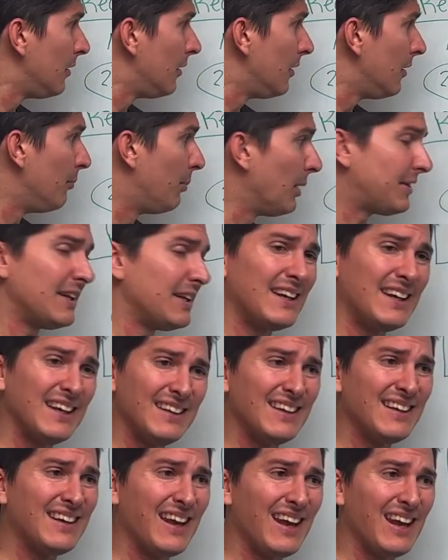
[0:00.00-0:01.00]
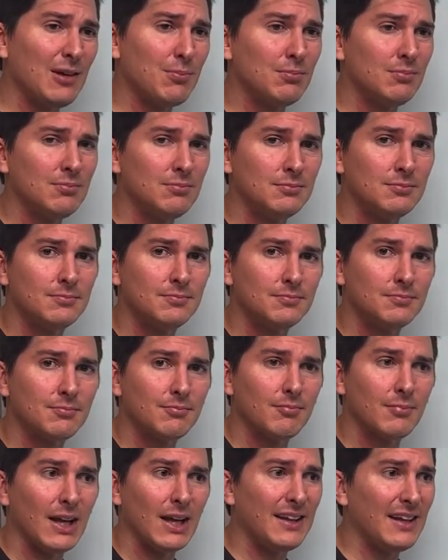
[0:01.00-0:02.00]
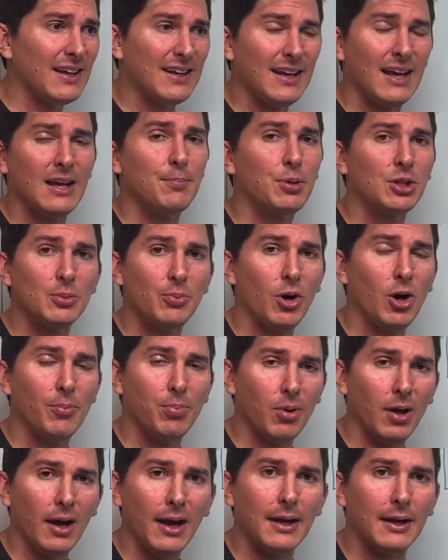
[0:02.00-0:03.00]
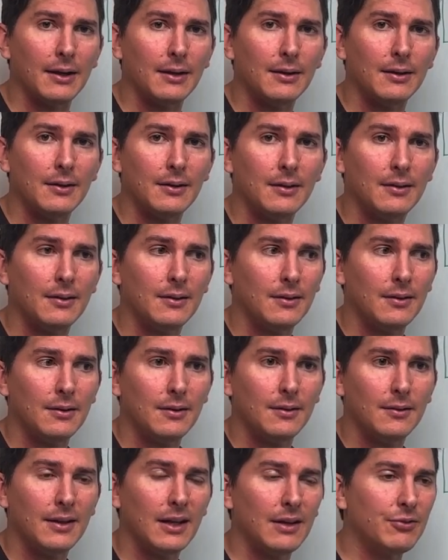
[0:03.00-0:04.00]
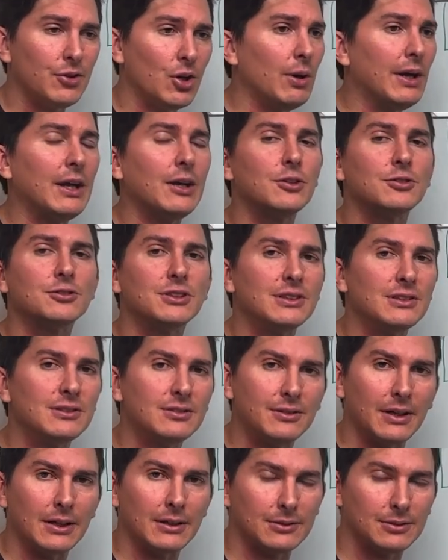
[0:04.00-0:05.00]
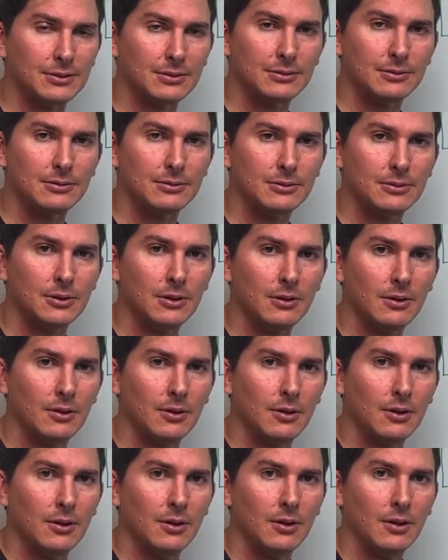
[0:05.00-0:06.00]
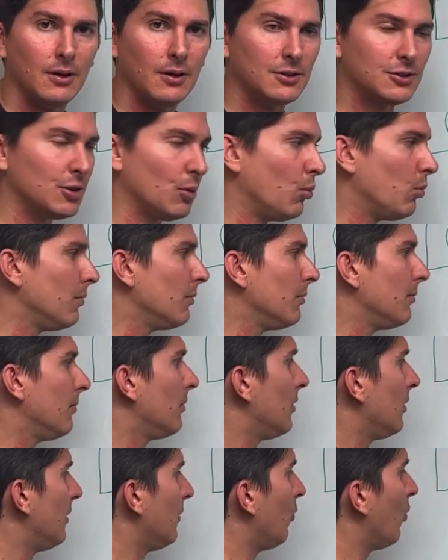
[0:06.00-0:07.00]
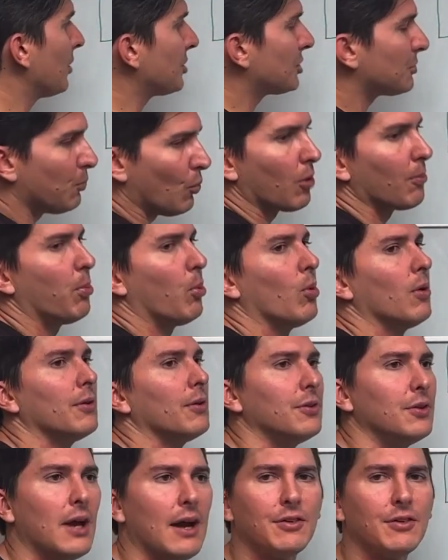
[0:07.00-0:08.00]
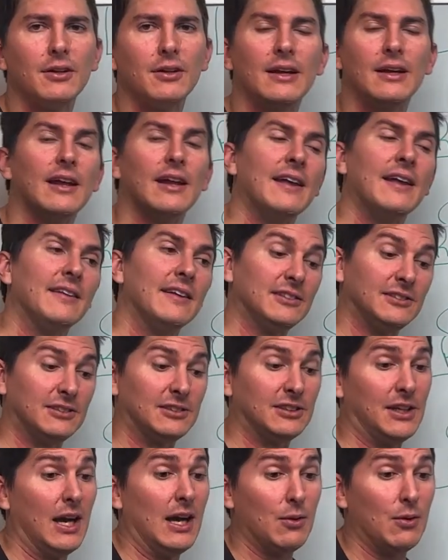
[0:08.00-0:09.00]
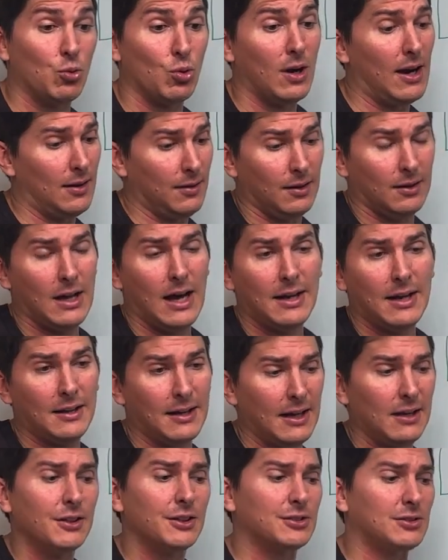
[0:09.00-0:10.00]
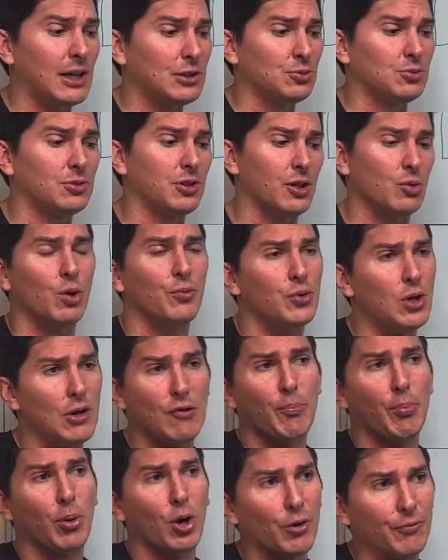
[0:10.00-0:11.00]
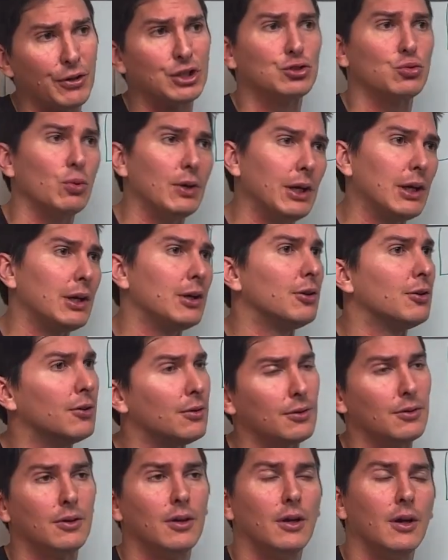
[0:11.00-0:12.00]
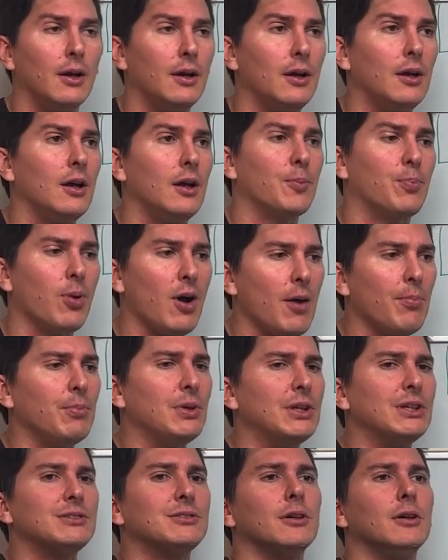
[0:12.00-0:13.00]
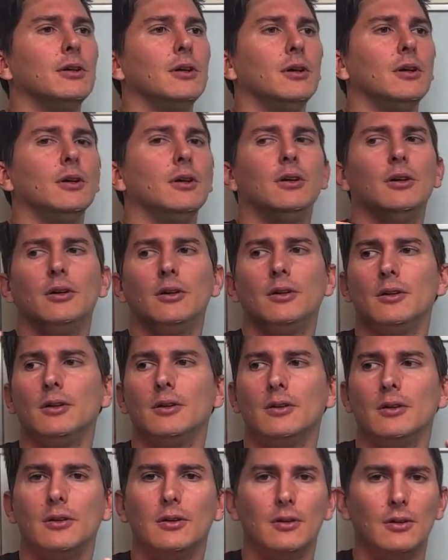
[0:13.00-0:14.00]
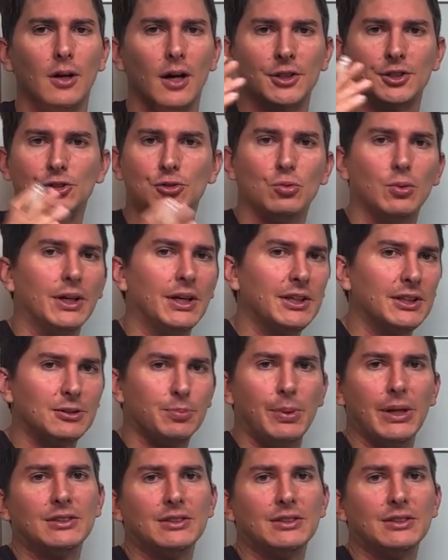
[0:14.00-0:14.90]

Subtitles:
but they get in the game and they can't put the ball in play. They have no hitter's instincts. So what's more important? You have and this is again where a lot of analytics guys will tell you, well, if you have a perfect swing, the problem is a swing is based